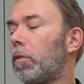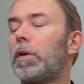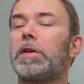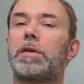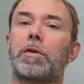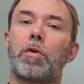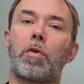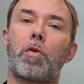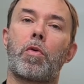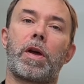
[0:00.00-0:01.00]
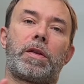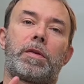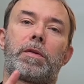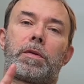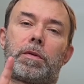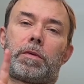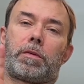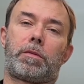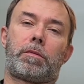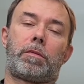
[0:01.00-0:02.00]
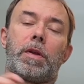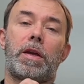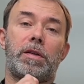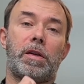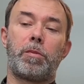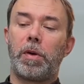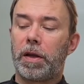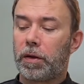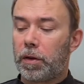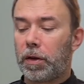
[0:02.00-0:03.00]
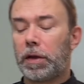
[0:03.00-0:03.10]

when it's quite nicely blend,